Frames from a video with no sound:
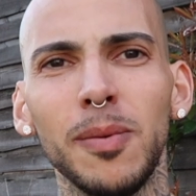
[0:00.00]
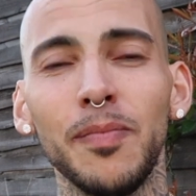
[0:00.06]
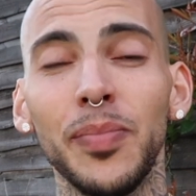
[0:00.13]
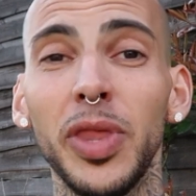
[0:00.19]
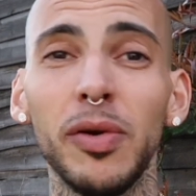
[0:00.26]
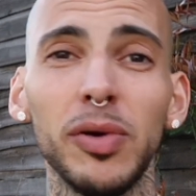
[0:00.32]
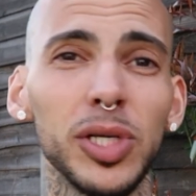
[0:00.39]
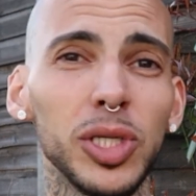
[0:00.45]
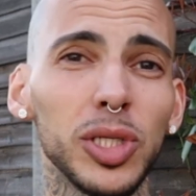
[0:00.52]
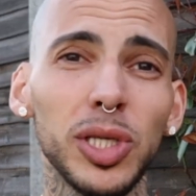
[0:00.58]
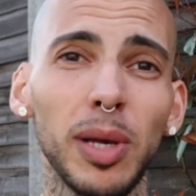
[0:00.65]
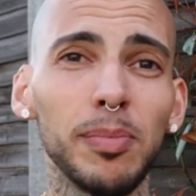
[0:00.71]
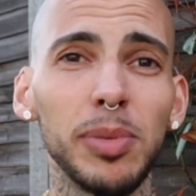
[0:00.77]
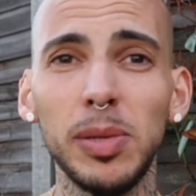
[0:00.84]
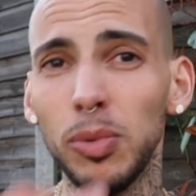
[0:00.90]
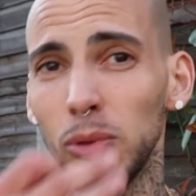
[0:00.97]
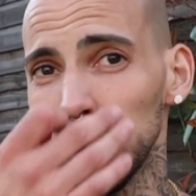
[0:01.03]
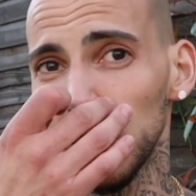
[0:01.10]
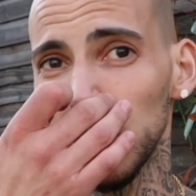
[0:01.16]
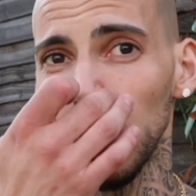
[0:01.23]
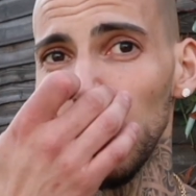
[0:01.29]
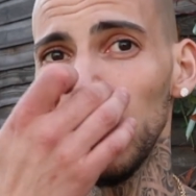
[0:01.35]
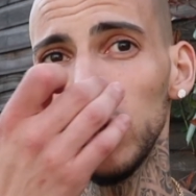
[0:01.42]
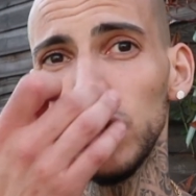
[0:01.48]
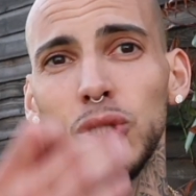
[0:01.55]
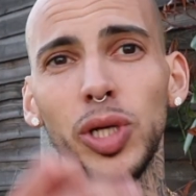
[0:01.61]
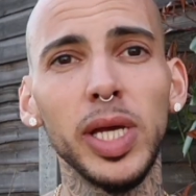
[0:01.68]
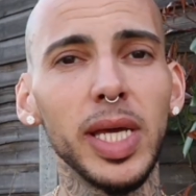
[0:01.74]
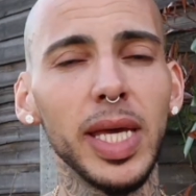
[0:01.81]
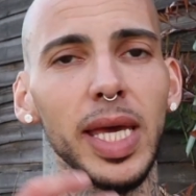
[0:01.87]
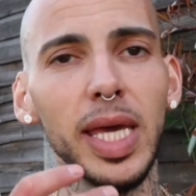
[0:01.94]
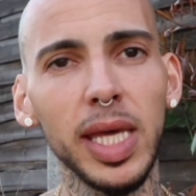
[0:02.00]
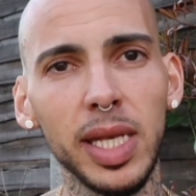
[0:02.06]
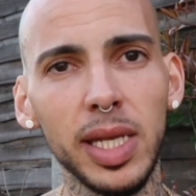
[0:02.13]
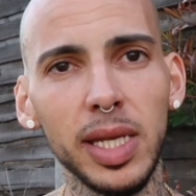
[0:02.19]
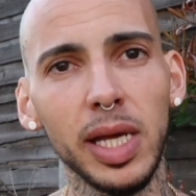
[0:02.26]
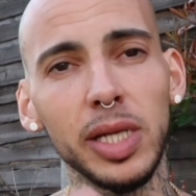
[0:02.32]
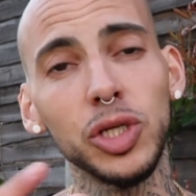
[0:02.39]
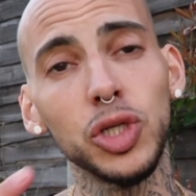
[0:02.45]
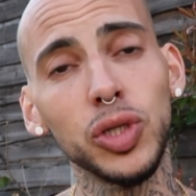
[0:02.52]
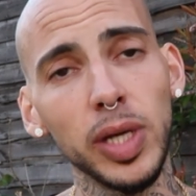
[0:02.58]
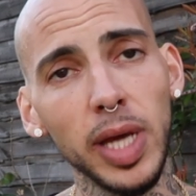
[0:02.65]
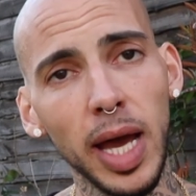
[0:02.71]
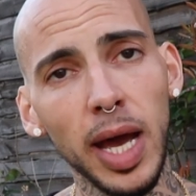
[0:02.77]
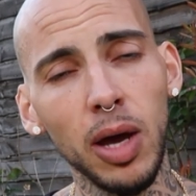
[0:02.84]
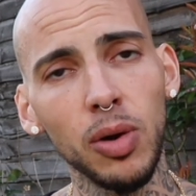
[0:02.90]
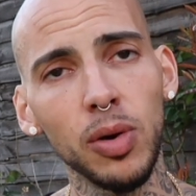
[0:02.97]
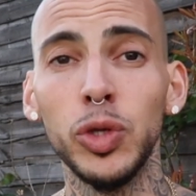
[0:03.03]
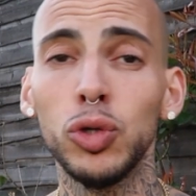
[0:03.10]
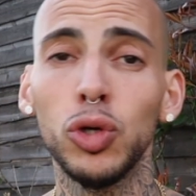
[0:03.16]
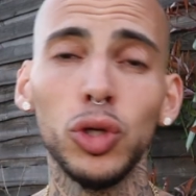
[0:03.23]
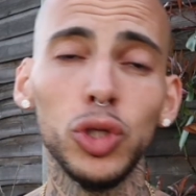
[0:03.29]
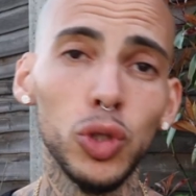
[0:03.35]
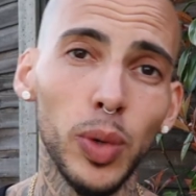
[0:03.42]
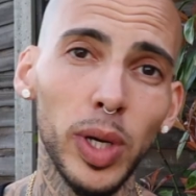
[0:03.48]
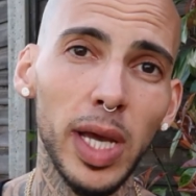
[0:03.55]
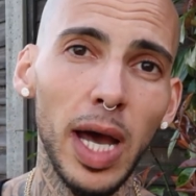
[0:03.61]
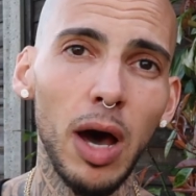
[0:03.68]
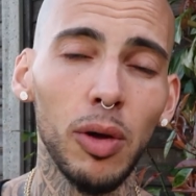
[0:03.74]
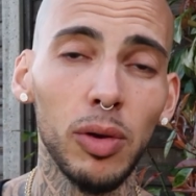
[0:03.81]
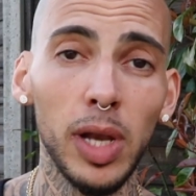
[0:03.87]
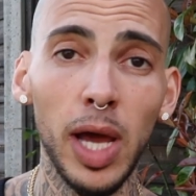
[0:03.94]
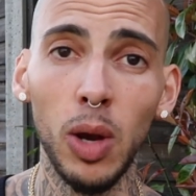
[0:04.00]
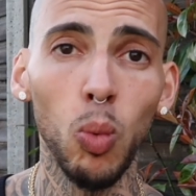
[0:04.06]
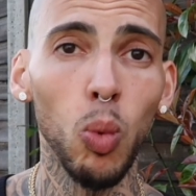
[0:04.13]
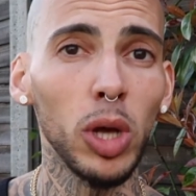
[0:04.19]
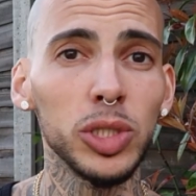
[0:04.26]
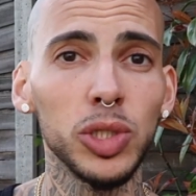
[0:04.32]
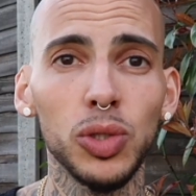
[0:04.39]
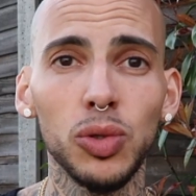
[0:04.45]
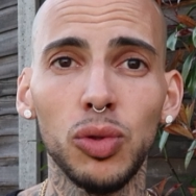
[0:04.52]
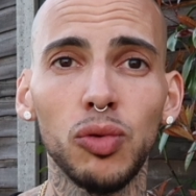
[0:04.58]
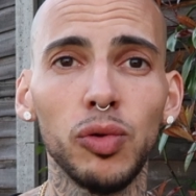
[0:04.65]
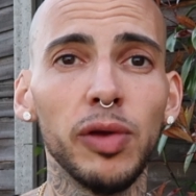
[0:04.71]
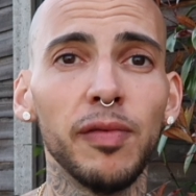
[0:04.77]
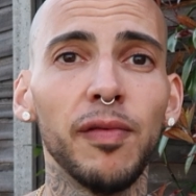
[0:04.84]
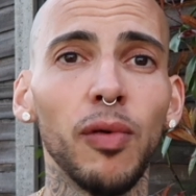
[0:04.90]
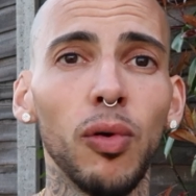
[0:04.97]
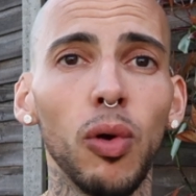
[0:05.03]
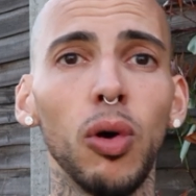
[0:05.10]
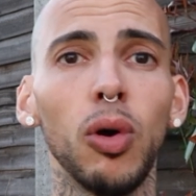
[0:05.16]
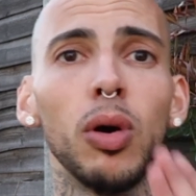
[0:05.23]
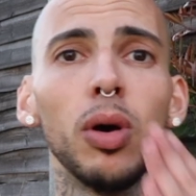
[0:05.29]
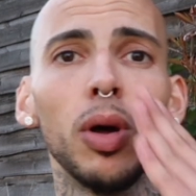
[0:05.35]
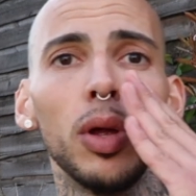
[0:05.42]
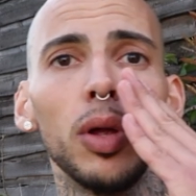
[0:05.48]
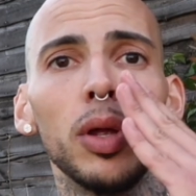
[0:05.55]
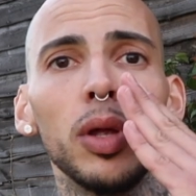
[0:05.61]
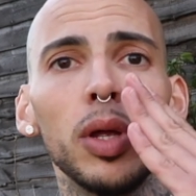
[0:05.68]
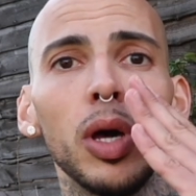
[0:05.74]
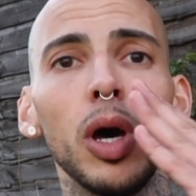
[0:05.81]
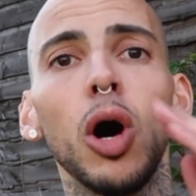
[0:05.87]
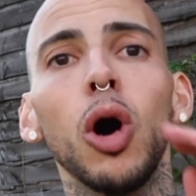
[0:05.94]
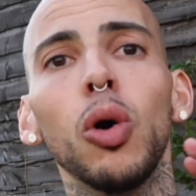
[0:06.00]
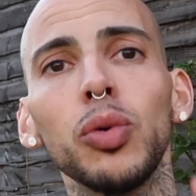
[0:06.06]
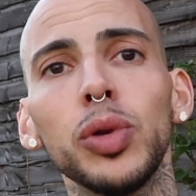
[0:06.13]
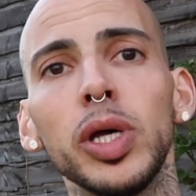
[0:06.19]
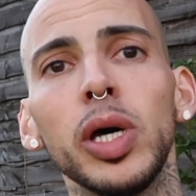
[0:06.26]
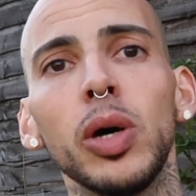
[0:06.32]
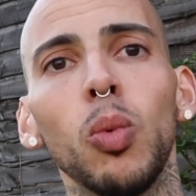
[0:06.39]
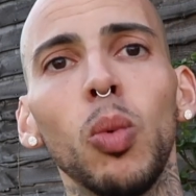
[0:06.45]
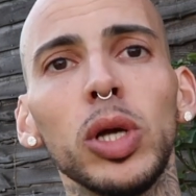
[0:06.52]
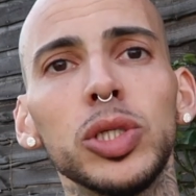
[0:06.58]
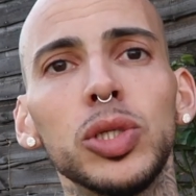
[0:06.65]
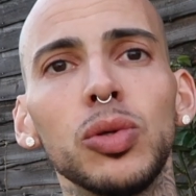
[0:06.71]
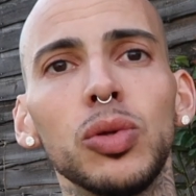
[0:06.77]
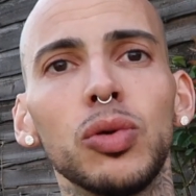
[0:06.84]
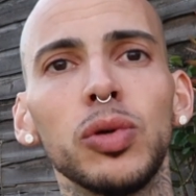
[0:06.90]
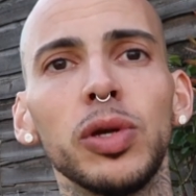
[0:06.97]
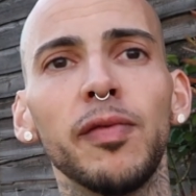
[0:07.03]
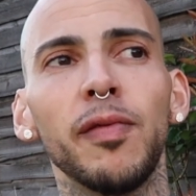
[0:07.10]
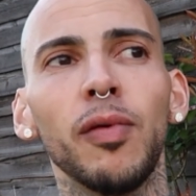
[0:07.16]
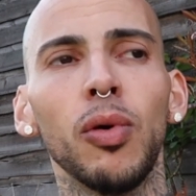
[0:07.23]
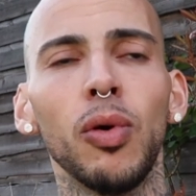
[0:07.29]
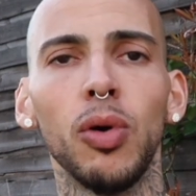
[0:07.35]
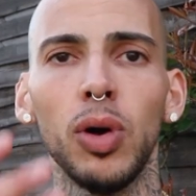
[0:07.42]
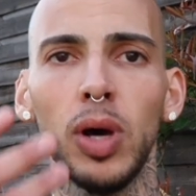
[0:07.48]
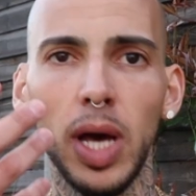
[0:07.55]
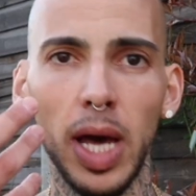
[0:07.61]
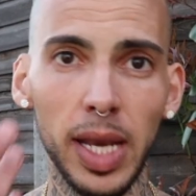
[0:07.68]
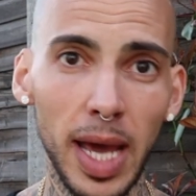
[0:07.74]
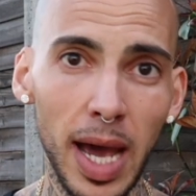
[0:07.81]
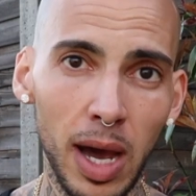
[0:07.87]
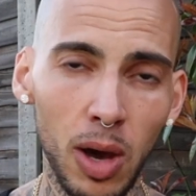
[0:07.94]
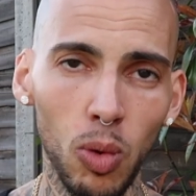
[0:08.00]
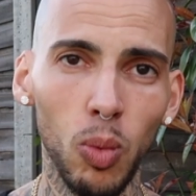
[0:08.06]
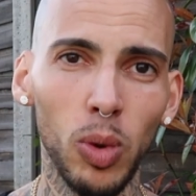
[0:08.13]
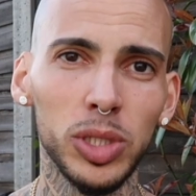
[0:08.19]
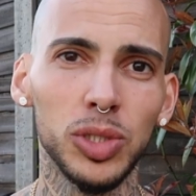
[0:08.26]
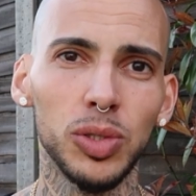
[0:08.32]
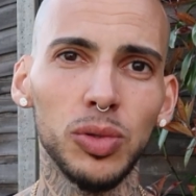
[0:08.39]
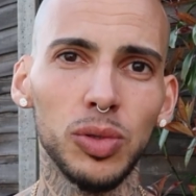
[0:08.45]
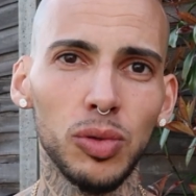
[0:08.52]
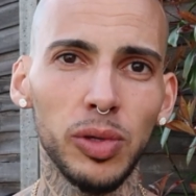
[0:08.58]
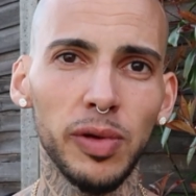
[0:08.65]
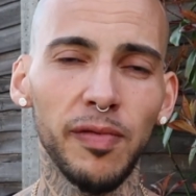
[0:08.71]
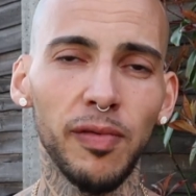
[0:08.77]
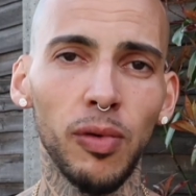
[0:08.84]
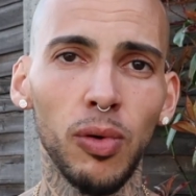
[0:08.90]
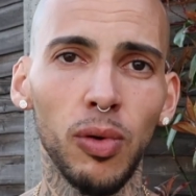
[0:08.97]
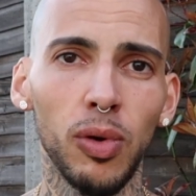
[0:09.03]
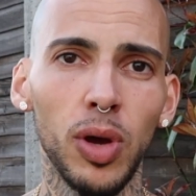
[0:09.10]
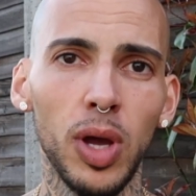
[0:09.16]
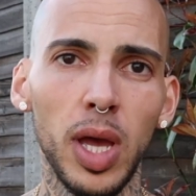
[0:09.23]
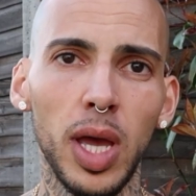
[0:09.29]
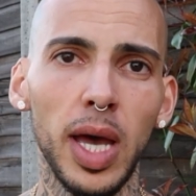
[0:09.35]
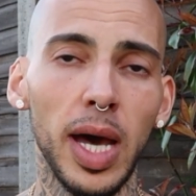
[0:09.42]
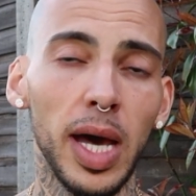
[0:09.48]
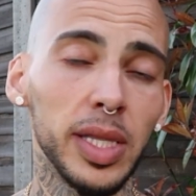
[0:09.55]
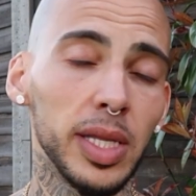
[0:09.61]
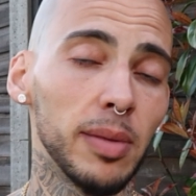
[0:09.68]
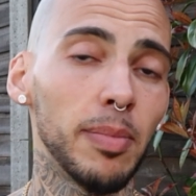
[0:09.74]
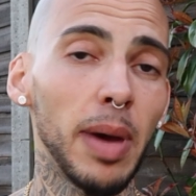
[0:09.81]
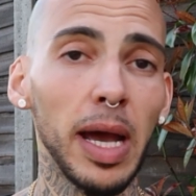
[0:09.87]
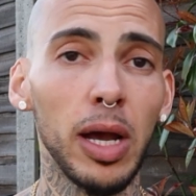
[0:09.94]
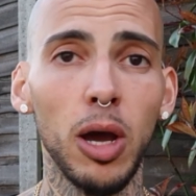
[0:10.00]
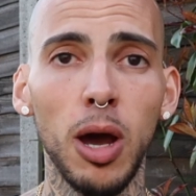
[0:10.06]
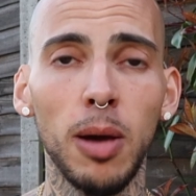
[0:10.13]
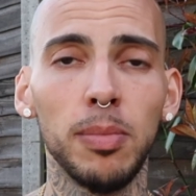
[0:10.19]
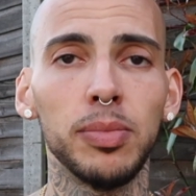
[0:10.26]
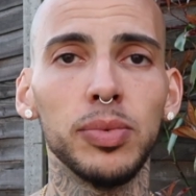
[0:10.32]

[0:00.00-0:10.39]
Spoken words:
There is some people just go straight in and straight out. You could do a count like 1, 2, 3, 4, hold it, 1, 2, 3, 4, and out, 1, 2, 3, 4, and then back up.